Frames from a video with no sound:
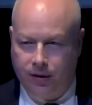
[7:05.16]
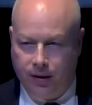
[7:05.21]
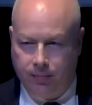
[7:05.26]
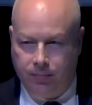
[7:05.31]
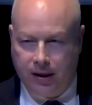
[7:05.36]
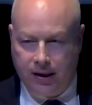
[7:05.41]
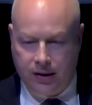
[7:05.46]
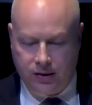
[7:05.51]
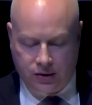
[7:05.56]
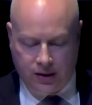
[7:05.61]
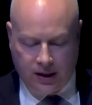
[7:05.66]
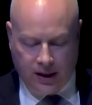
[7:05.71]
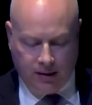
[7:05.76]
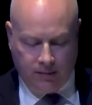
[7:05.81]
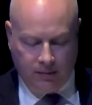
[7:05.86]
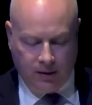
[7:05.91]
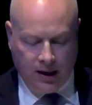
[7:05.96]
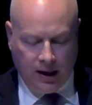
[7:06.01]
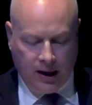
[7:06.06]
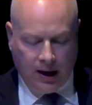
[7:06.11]
the peace
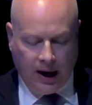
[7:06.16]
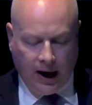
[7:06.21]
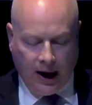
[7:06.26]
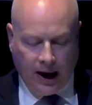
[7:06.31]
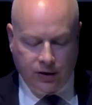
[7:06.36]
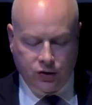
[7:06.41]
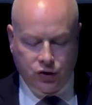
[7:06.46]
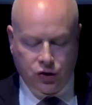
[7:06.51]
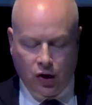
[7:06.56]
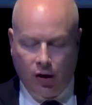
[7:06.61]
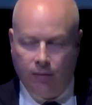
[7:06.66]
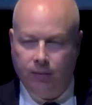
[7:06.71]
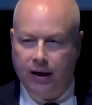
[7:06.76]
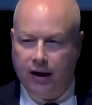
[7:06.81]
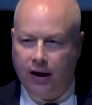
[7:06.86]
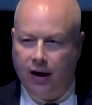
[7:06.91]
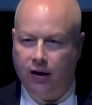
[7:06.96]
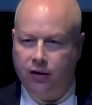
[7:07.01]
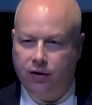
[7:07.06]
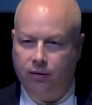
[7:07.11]
team, and so
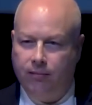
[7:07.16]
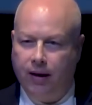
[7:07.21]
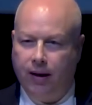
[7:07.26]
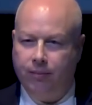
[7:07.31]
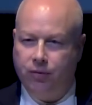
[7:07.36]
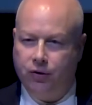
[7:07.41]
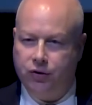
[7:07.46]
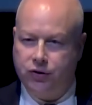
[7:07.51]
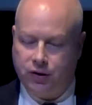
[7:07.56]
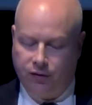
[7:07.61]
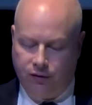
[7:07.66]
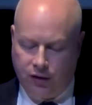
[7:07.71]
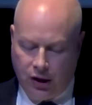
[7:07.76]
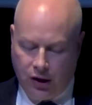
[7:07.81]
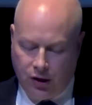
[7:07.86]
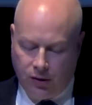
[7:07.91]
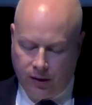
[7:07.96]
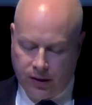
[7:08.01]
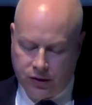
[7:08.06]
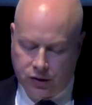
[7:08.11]
many other members of the
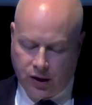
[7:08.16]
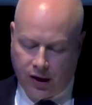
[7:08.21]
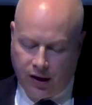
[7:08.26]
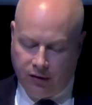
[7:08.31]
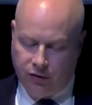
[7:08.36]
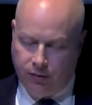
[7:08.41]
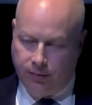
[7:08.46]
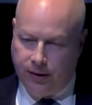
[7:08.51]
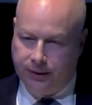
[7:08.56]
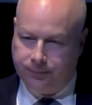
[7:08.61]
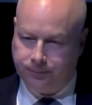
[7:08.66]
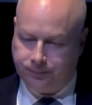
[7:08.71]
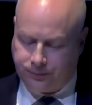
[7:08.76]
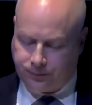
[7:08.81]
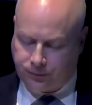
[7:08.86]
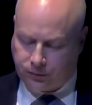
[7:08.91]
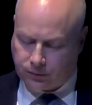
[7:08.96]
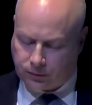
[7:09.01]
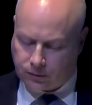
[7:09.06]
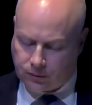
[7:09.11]
U.S. government
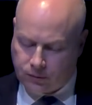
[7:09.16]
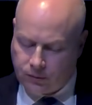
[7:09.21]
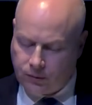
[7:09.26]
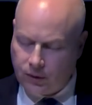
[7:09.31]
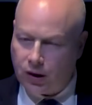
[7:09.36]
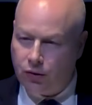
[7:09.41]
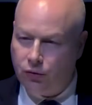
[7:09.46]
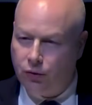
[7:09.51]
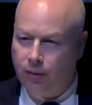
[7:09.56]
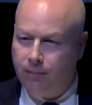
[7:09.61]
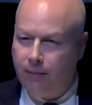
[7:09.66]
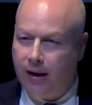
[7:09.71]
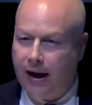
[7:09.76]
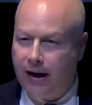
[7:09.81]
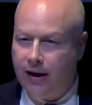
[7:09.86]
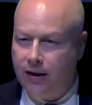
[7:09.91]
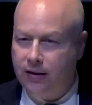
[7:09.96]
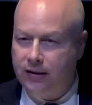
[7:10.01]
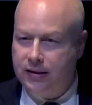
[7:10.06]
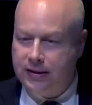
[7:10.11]

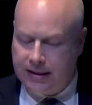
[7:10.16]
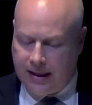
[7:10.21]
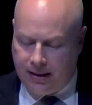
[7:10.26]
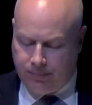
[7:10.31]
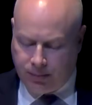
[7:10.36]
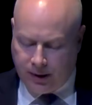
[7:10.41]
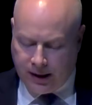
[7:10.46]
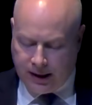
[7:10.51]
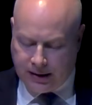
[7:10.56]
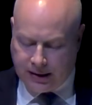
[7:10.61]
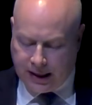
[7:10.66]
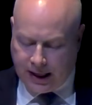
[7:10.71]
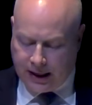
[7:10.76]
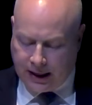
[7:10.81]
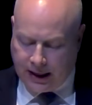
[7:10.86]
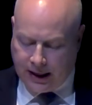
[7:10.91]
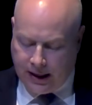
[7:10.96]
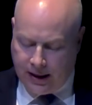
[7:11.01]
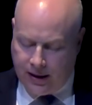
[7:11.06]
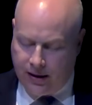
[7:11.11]
remain deeply
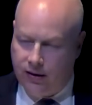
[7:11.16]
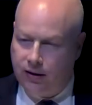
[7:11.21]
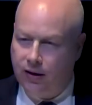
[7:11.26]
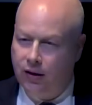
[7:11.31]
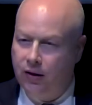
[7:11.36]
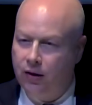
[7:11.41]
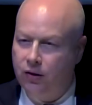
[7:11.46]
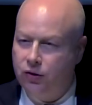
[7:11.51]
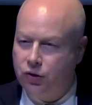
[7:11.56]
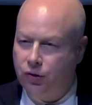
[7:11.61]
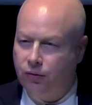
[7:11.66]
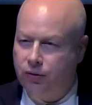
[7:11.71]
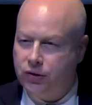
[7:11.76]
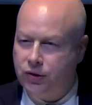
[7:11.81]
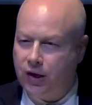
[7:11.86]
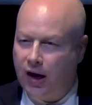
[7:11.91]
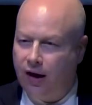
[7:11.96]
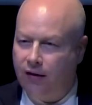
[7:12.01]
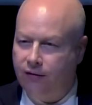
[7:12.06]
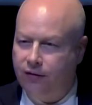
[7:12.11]
dedicated to
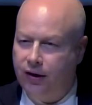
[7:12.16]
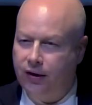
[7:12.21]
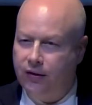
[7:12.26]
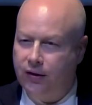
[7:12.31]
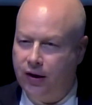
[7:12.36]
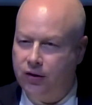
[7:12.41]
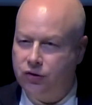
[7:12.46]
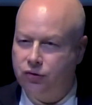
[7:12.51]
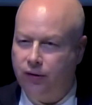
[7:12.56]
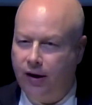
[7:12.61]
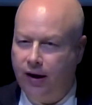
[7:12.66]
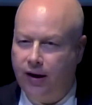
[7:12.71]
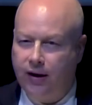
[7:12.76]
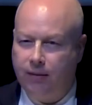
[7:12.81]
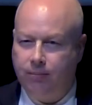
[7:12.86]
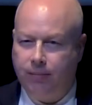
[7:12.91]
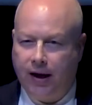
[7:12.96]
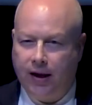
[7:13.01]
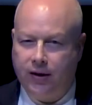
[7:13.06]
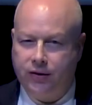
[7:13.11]
resolving the
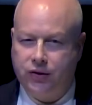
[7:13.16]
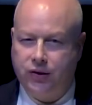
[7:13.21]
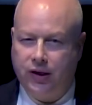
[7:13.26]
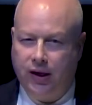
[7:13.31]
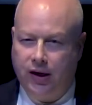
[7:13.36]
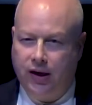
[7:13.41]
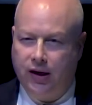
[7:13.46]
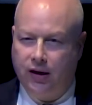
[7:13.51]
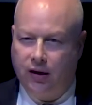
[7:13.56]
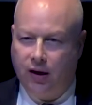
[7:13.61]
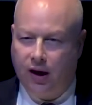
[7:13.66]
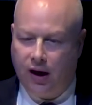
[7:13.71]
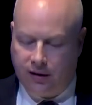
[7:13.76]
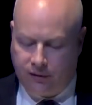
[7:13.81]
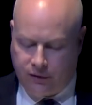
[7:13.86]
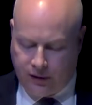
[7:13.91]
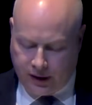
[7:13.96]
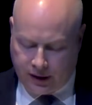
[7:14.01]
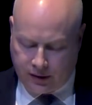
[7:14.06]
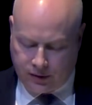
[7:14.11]
Israeli-Palestinian
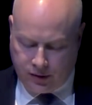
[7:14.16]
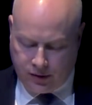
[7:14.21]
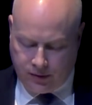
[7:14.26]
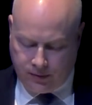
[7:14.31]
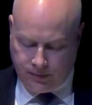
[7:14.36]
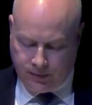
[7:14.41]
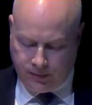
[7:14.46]
conflict.